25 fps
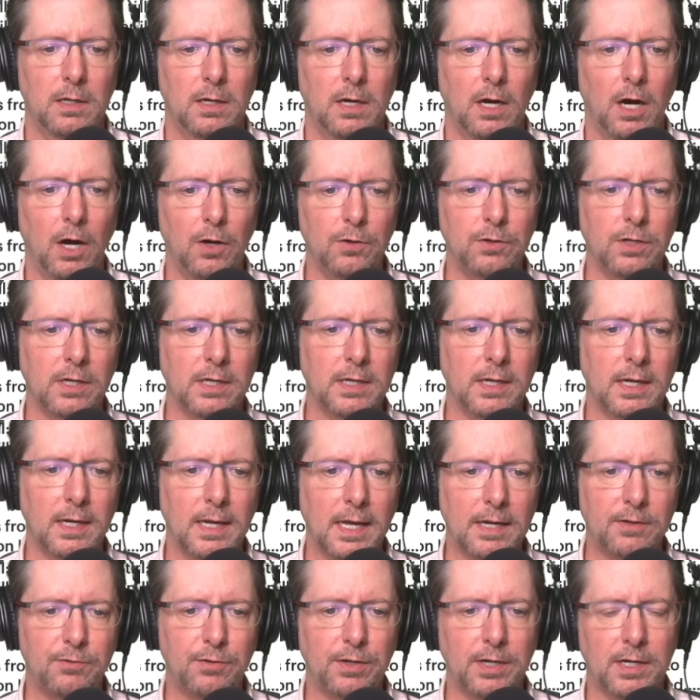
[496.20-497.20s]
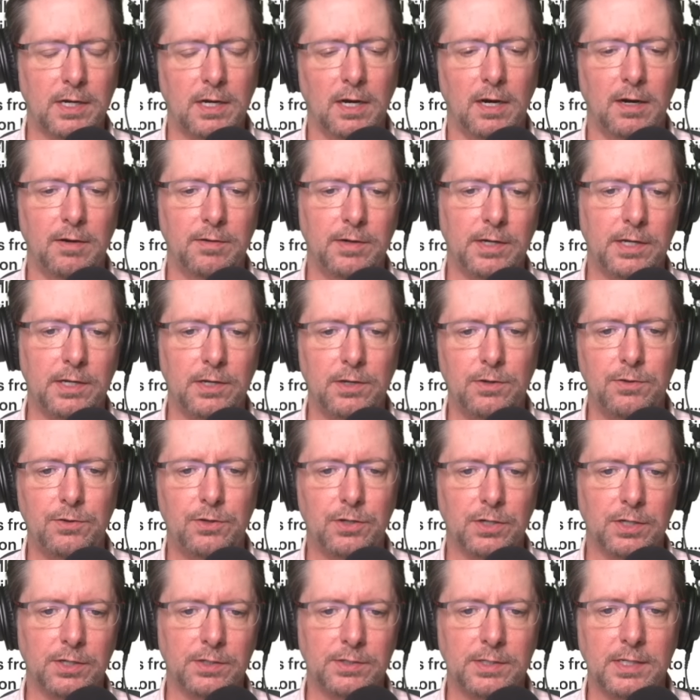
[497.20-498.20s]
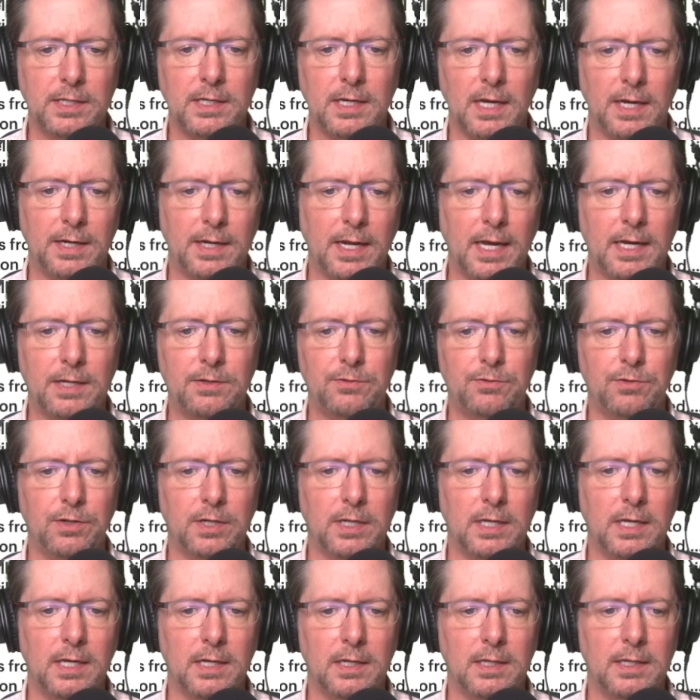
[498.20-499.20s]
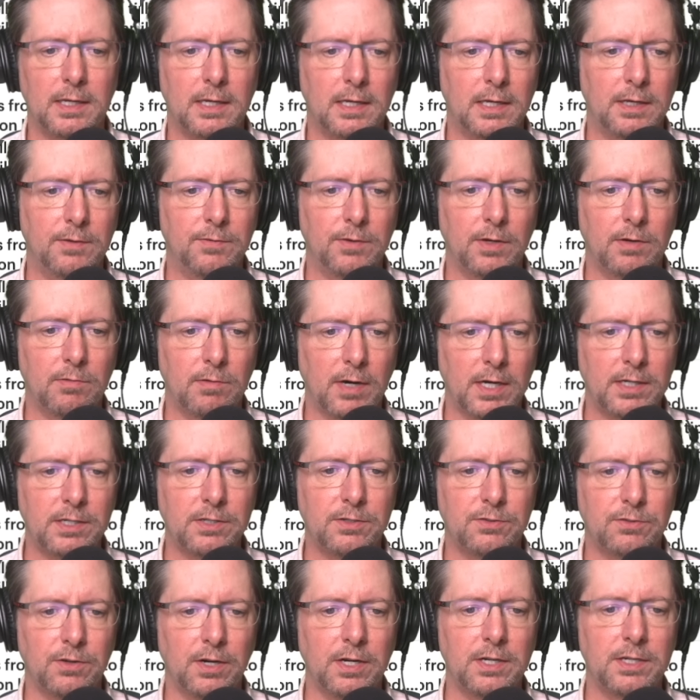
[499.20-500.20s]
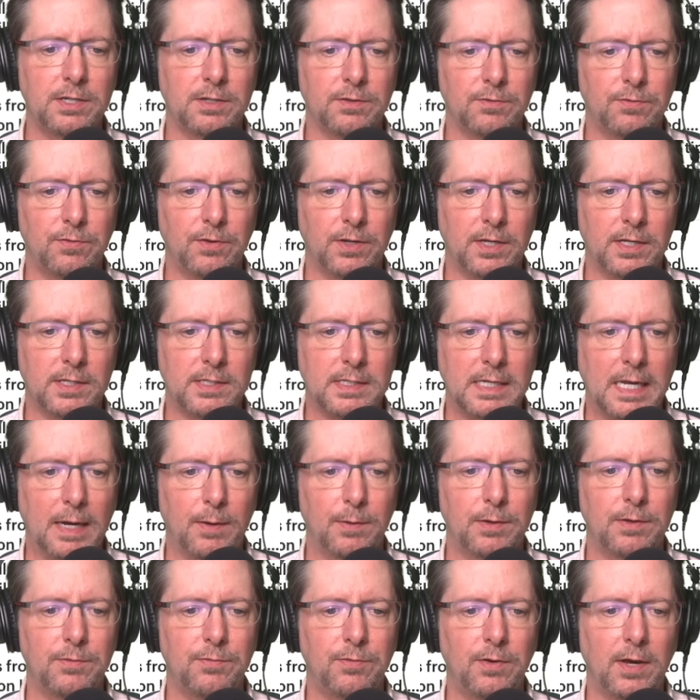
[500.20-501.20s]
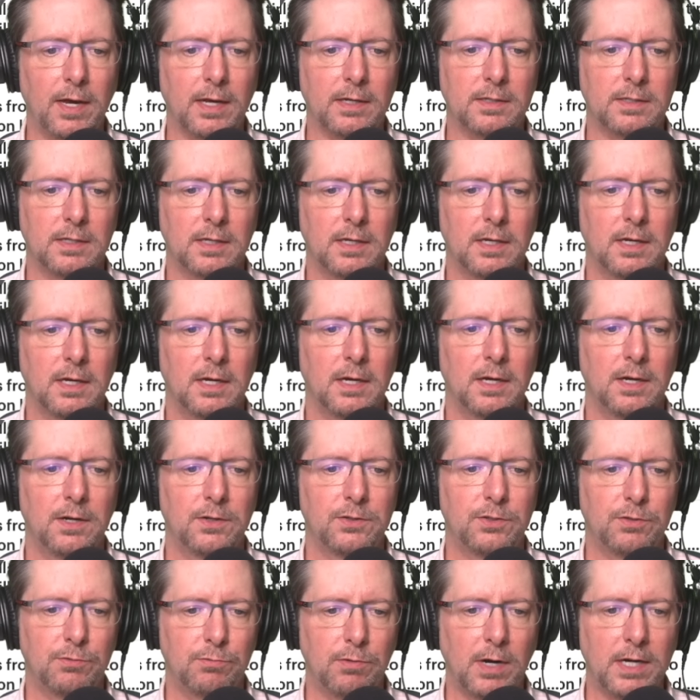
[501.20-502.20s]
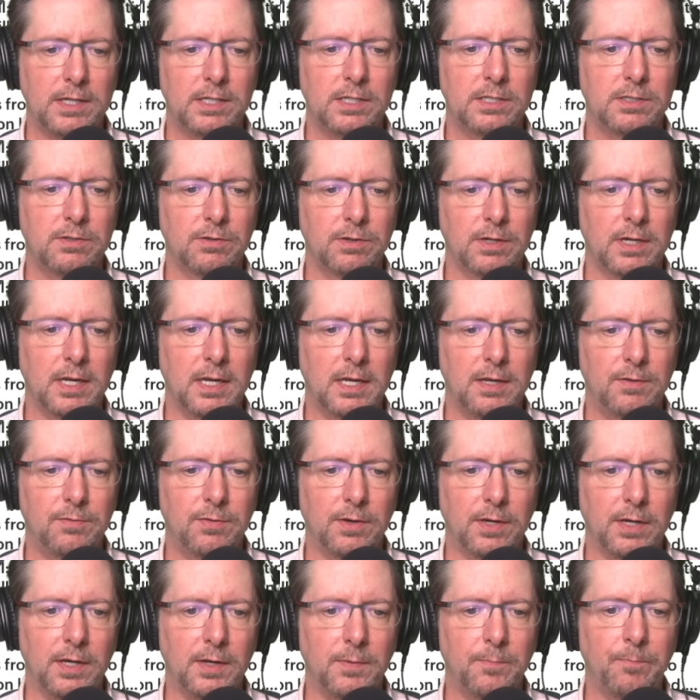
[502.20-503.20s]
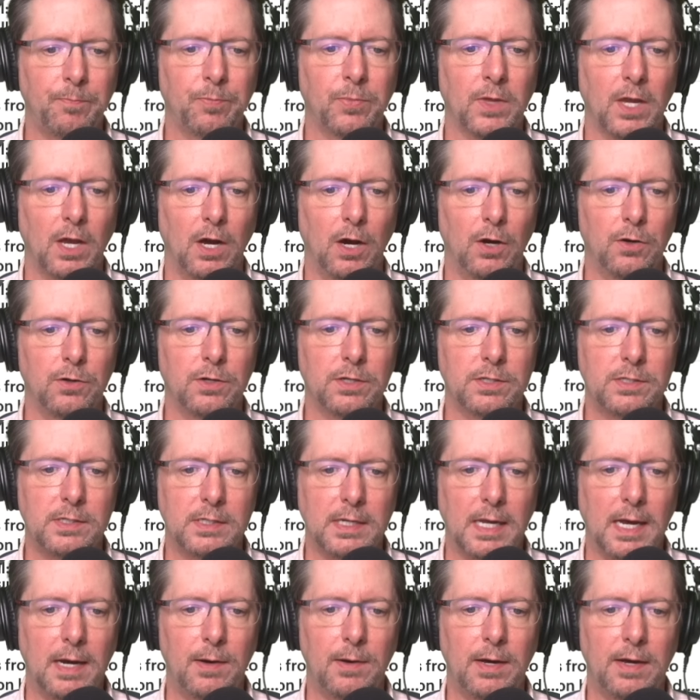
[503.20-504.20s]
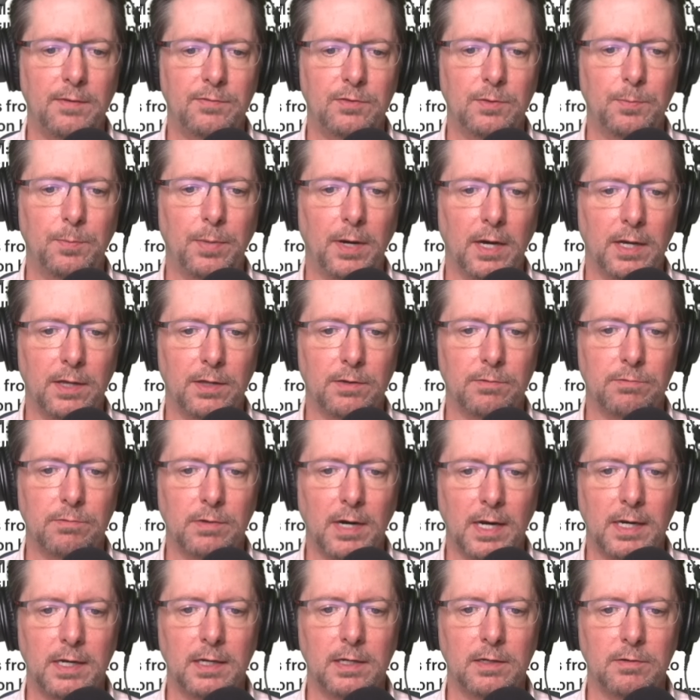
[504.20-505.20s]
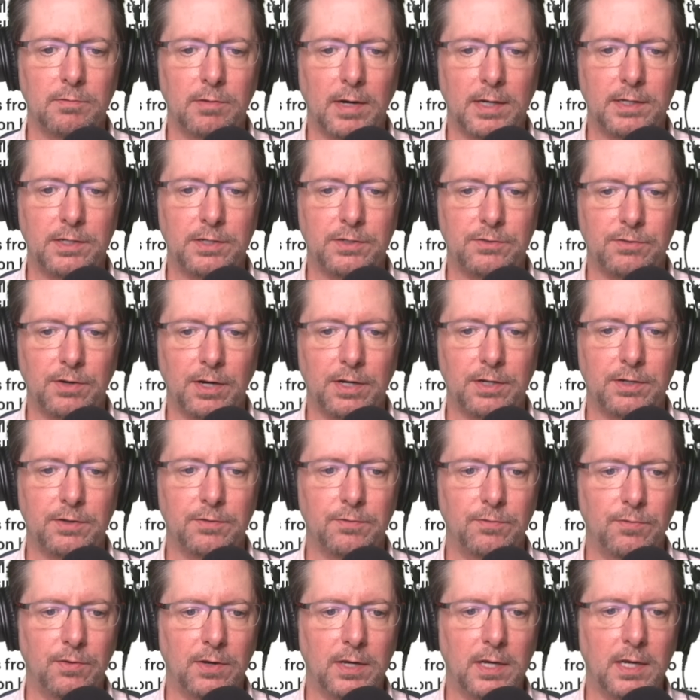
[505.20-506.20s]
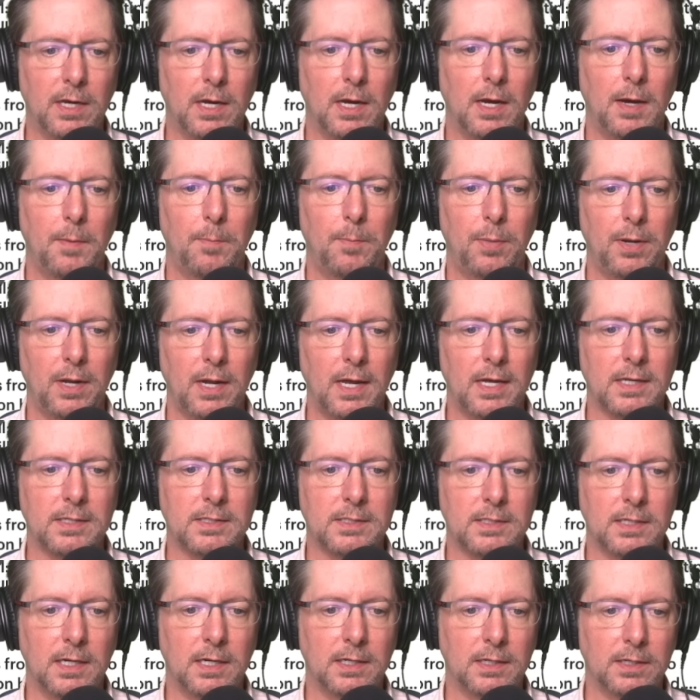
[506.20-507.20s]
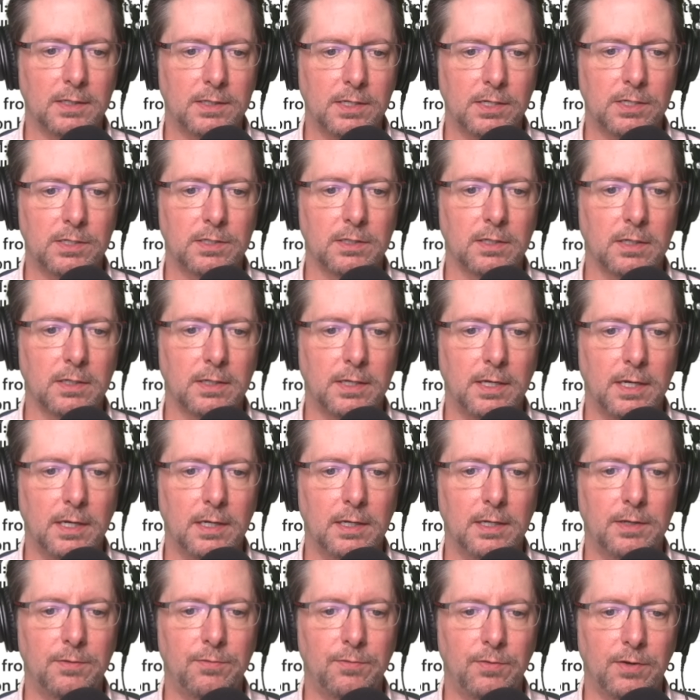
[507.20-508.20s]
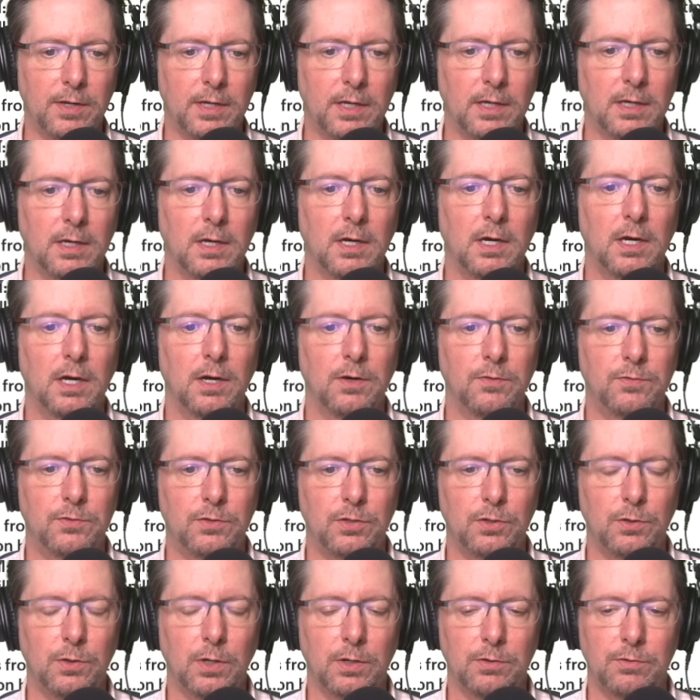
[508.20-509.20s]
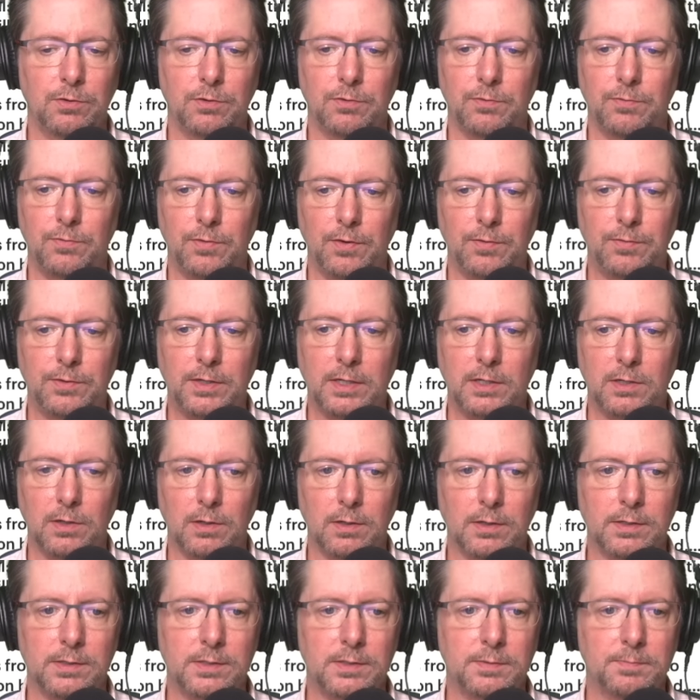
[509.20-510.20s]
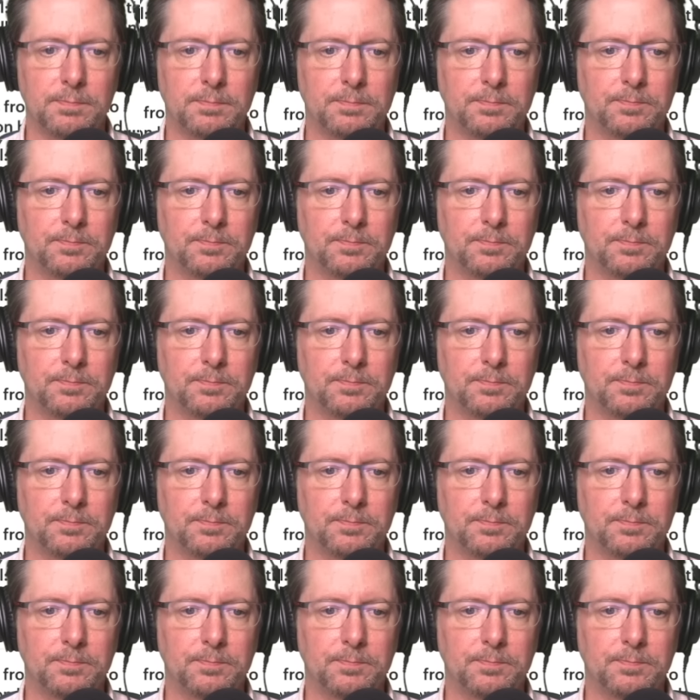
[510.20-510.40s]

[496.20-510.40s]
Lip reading: Own an electric car in New Jersey, an extra yearly EV registration fee is now in effect. To register an EV, owners now have to pay the regular registration fee plus an additional yearly fee of $250.